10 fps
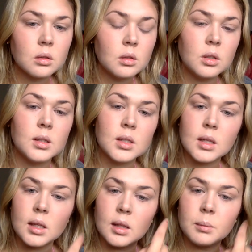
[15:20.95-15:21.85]
You can
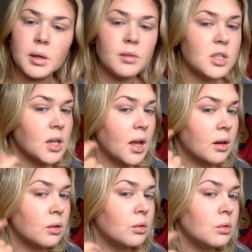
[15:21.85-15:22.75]
see a little bit of
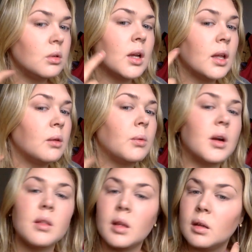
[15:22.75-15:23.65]
shadow kind of where
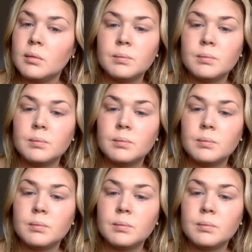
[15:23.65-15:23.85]
the